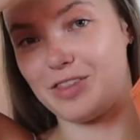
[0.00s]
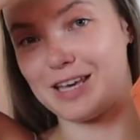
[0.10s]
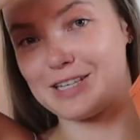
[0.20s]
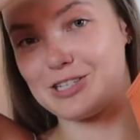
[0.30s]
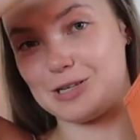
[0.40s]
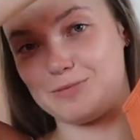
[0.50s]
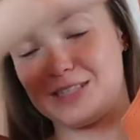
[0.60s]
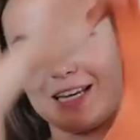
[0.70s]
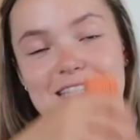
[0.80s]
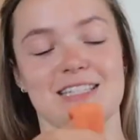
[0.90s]
on this gym
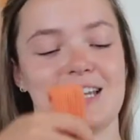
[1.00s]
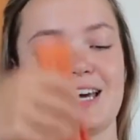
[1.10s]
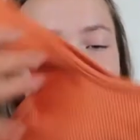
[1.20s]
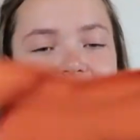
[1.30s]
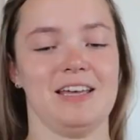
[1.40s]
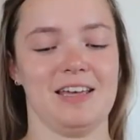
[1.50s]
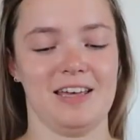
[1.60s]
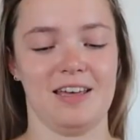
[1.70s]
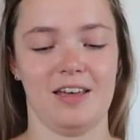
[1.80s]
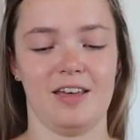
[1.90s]
set today
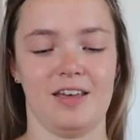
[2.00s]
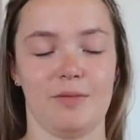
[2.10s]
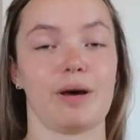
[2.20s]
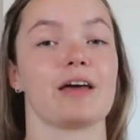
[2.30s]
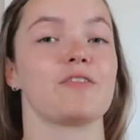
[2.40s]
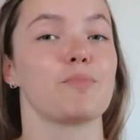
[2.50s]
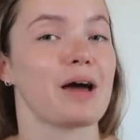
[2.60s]
by